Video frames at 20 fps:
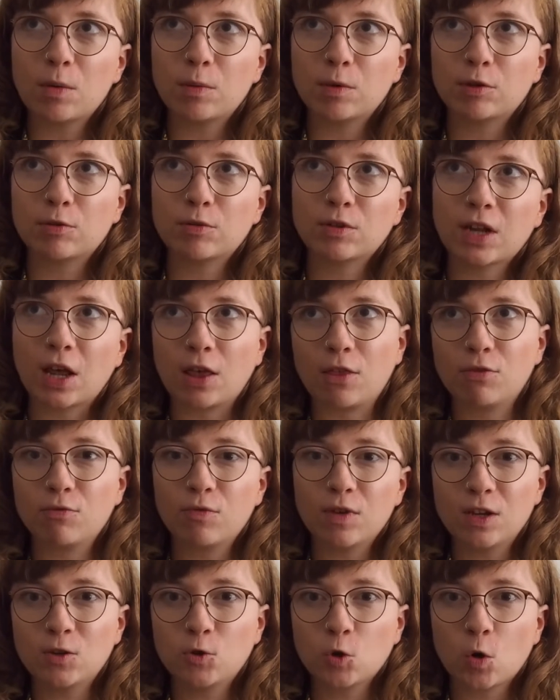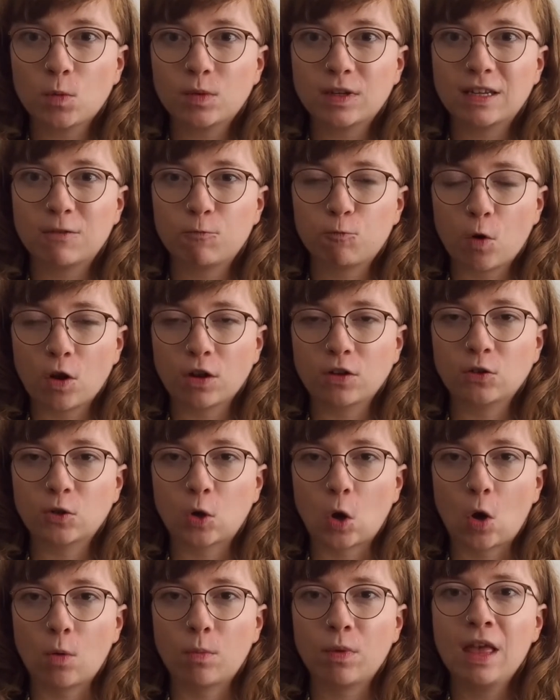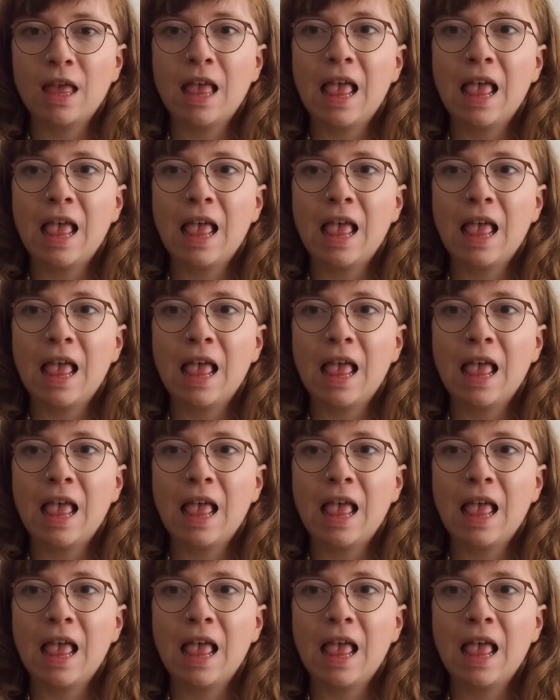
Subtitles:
which was like 3 jobs in one job,